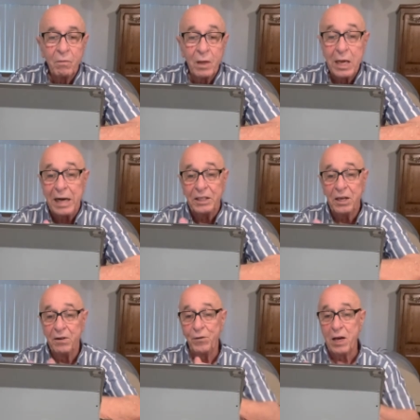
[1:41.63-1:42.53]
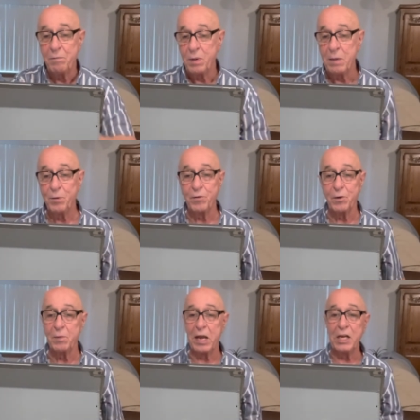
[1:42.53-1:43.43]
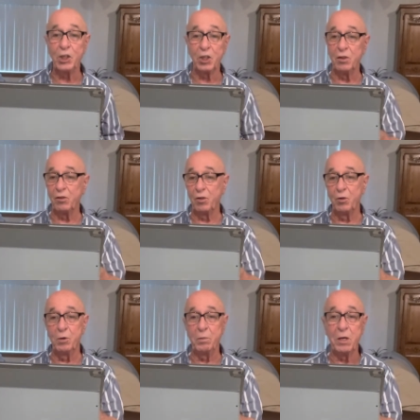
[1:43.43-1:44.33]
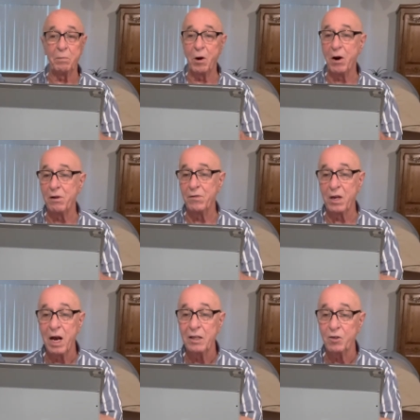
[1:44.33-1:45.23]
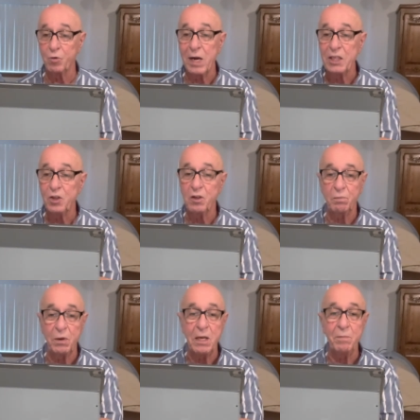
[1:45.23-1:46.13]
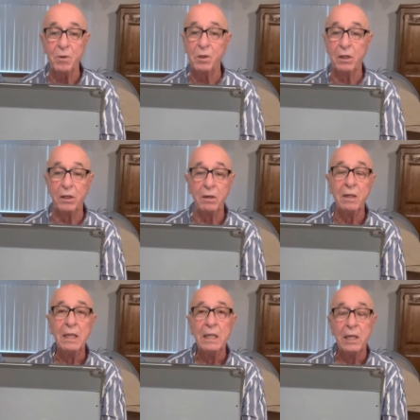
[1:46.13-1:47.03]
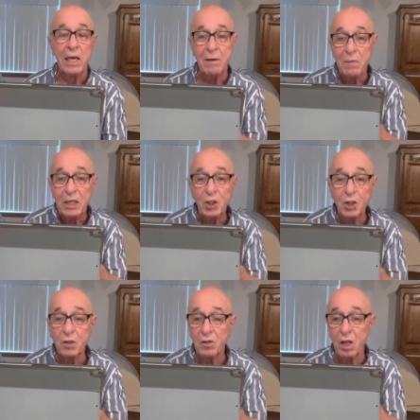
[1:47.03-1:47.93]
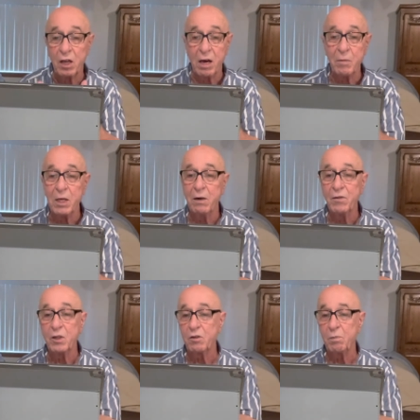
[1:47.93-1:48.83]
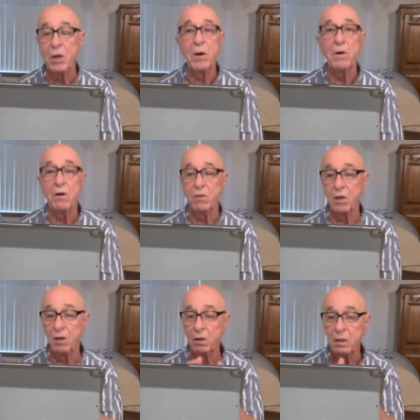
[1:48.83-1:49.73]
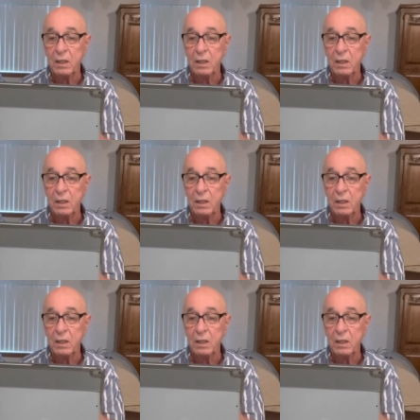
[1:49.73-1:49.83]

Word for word: He identified people from nations who will be a part of God's righteous people. And he mentions the coming of the Spirit, the